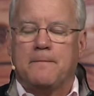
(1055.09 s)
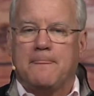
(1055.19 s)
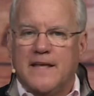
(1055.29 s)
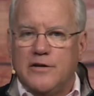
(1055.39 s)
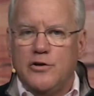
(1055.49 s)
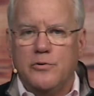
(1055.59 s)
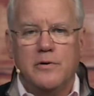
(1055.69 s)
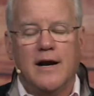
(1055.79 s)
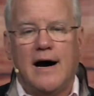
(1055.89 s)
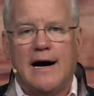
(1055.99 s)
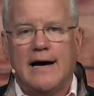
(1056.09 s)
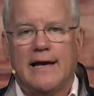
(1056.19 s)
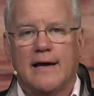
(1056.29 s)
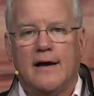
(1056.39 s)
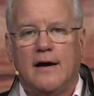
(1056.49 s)
That you and
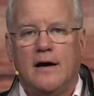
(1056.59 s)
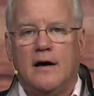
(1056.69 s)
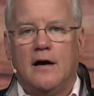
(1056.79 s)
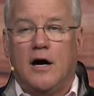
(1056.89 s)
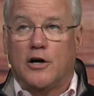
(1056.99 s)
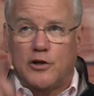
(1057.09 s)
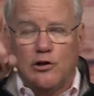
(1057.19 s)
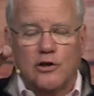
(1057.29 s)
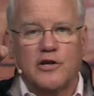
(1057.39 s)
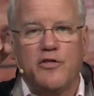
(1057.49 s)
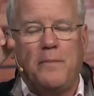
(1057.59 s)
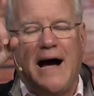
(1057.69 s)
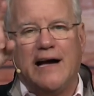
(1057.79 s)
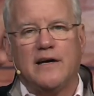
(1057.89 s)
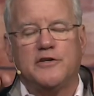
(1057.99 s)
I are to look to the
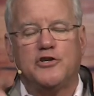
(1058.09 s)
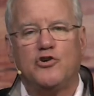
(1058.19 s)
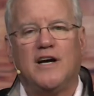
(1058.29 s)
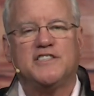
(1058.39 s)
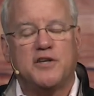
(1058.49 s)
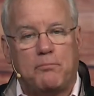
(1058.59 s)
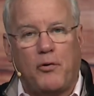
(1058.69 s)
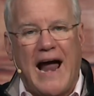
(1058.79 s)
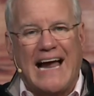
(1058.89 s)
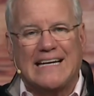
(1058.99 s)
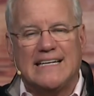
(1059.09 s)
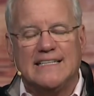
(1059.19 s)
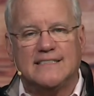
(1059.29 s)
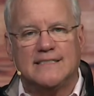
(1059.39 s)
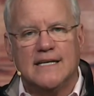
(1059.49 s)
pilot to trust, to
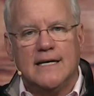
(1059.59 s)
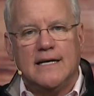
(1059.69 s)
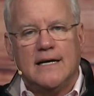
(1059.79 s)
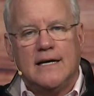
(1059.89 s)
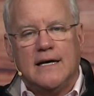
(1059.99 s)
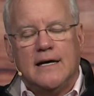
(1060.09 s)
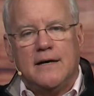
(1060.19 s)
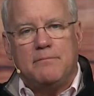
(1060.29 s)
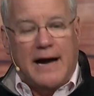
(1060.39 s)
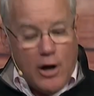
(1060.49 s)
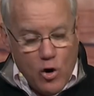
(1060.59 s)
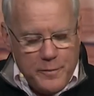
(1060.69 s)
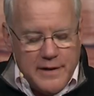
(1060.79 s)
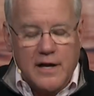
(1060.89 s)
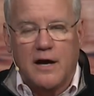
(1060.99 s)
practice by
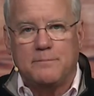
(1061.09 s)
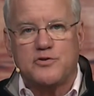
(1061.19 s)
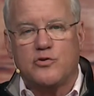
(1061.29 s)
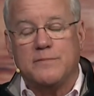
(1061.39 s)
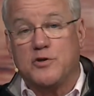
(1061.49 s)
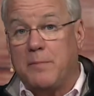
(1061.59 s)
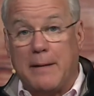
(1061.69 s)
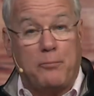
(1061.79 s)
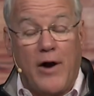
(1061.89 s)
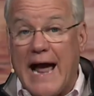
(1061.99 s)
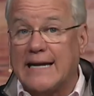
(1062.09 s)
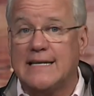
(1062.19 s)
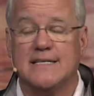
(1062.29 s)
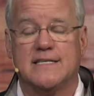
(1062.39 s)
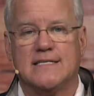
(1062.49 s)
opening up Scripture, by
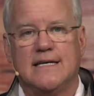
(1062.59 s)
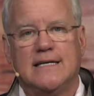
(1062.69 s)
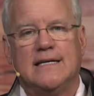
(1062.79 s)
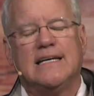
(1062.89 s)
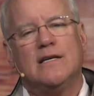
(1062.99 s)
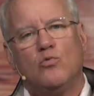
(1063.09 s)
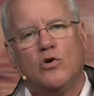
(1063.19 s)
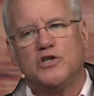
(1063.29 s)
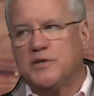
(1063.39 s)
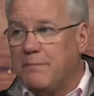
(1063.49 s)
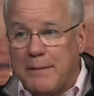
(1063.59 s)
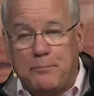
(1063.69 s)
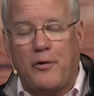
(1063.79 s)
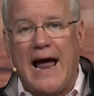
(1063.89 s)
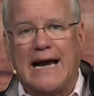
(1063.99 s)
practice in worship, by
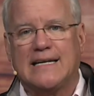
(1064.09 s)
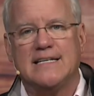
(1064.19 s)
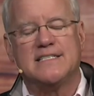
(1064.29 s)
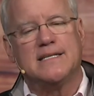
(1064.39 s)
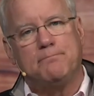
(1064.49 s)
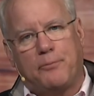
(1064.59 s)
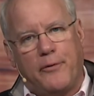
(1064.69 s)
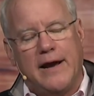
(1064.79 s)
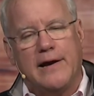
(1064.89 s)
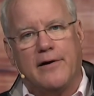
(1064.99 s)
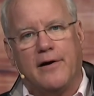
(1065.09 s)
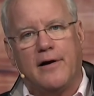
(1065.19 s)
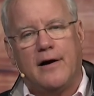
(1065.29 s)
practice in prayer,